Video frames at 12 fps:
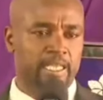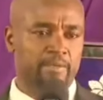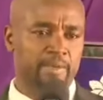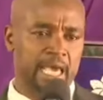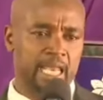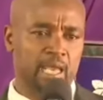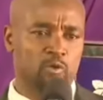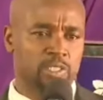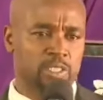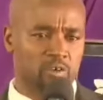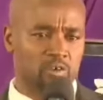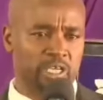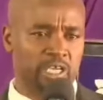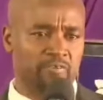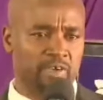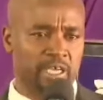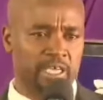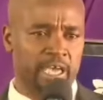Nimelala usiku
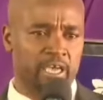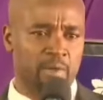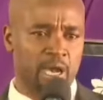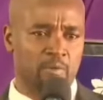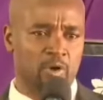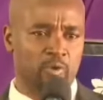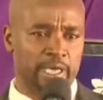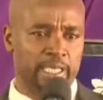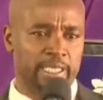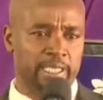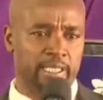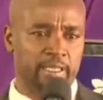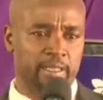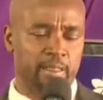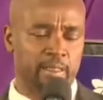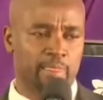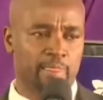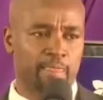nikifikiria yo mambo kweli,
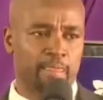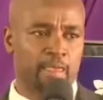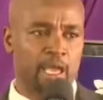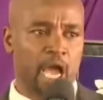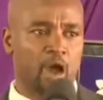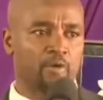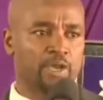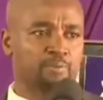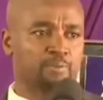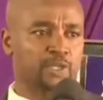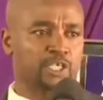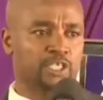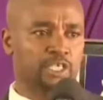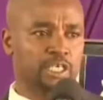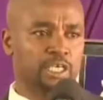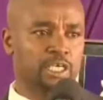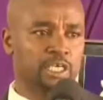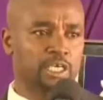are we
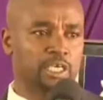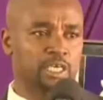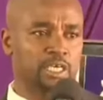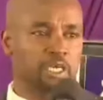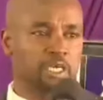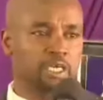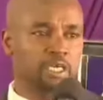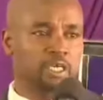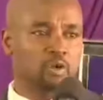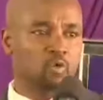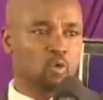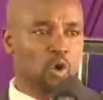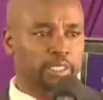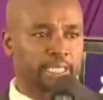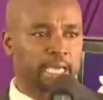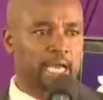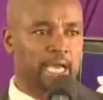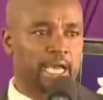preaching
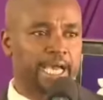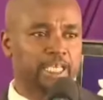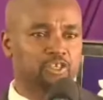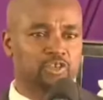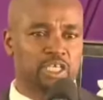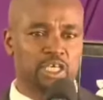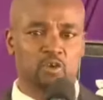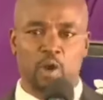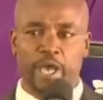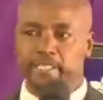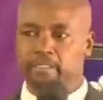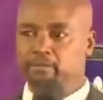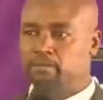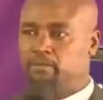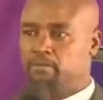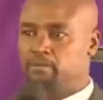water and drinking wine?